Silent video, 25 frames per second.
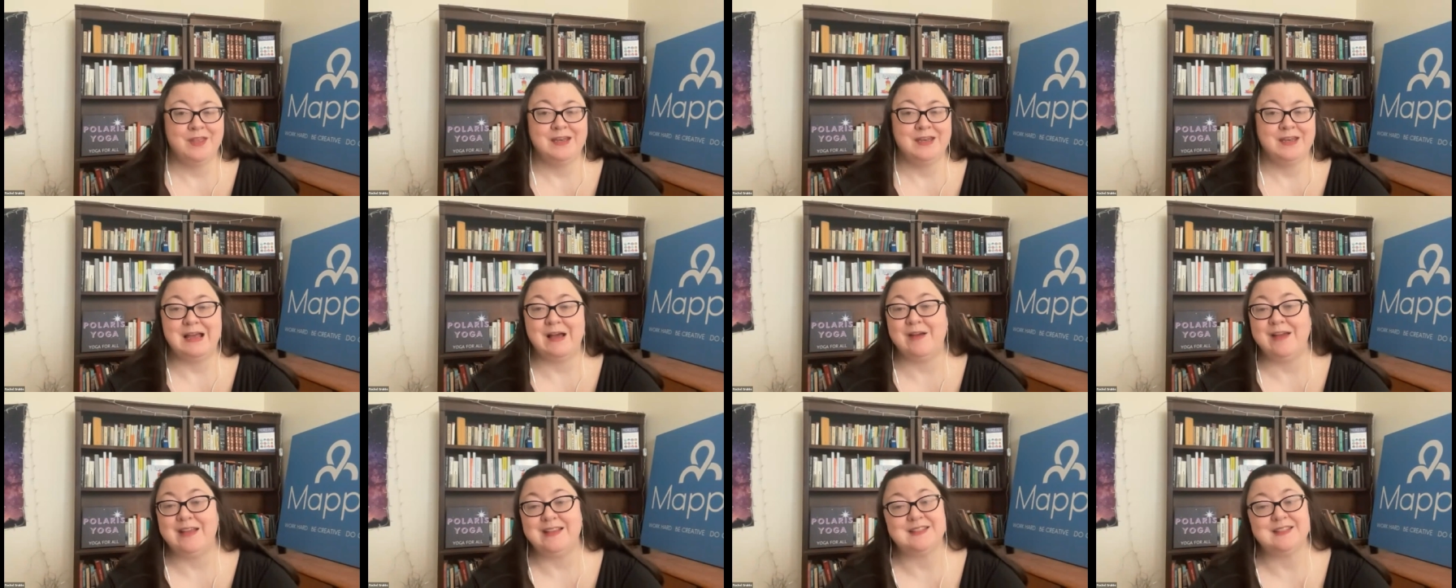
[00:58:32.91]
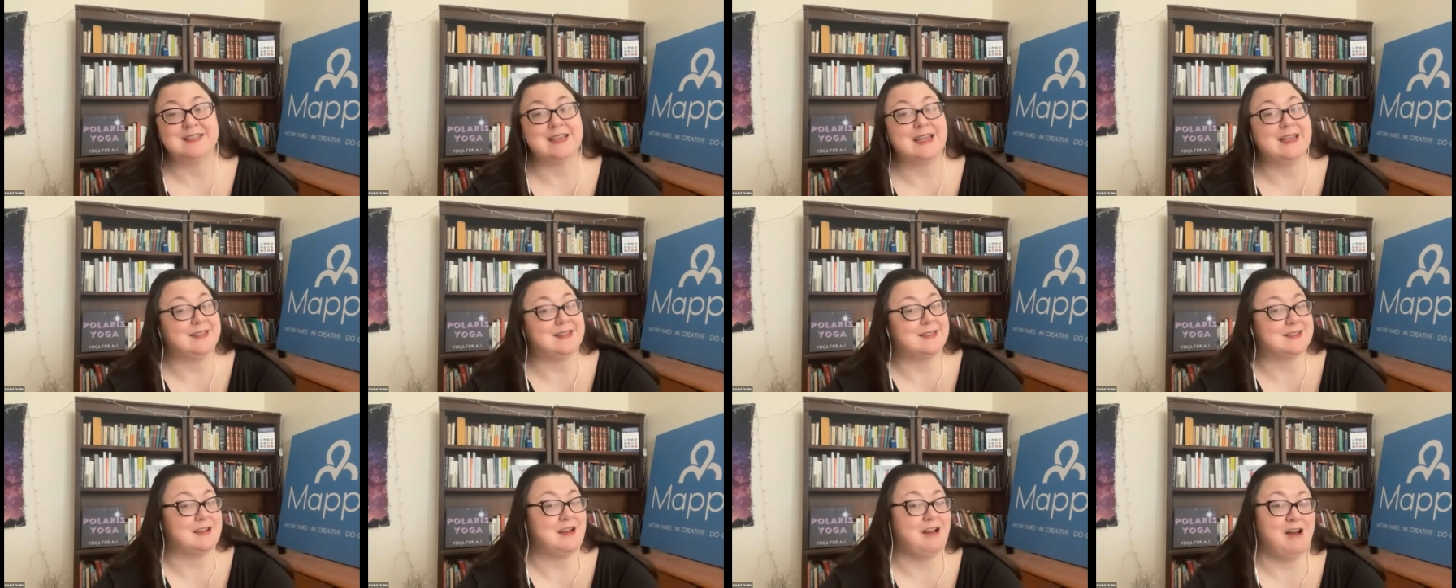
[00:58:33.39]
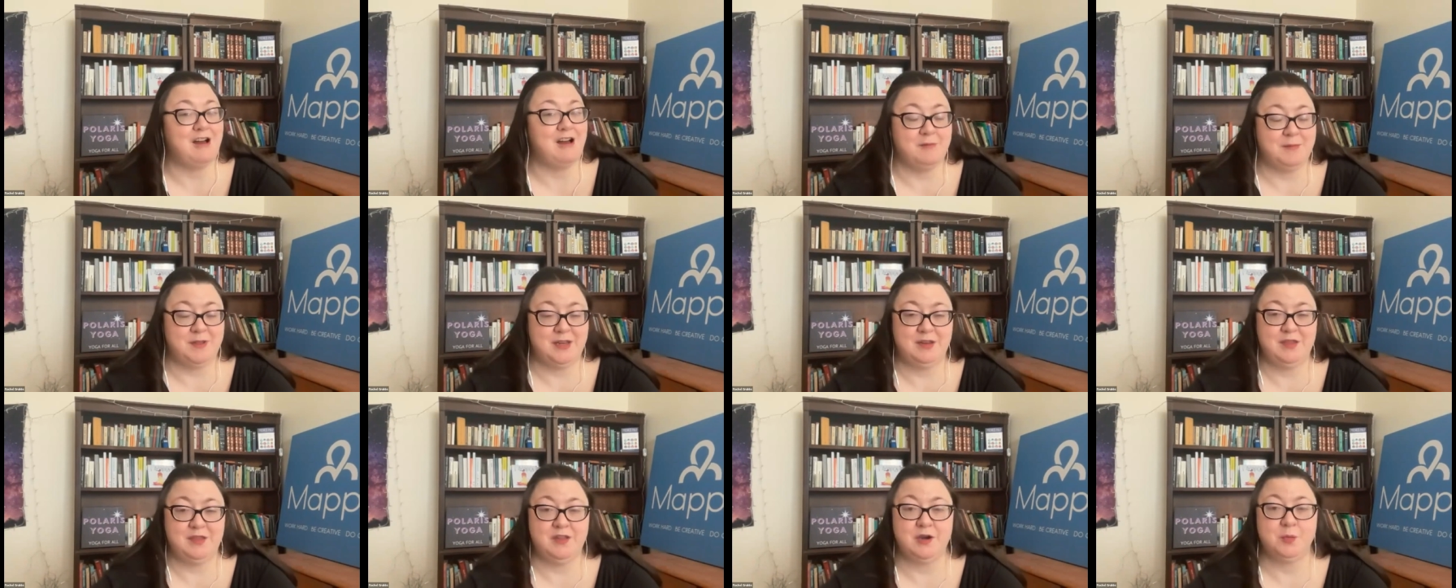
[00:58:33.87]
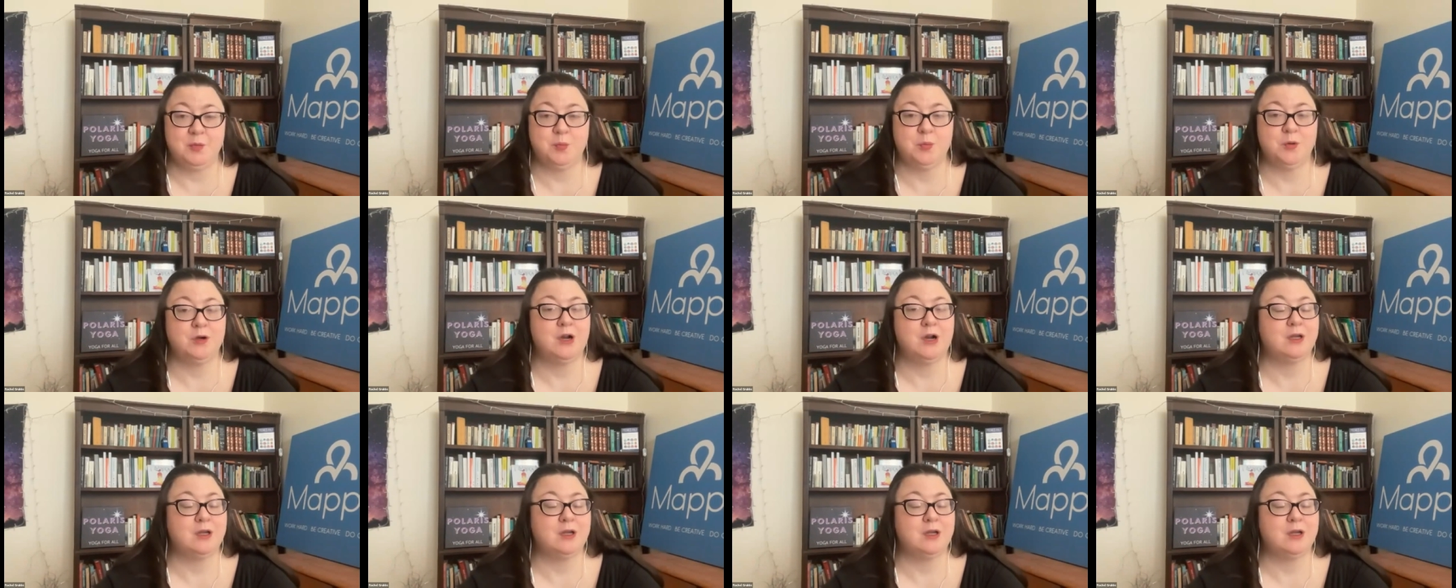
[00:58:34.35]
Now it's it's common. There were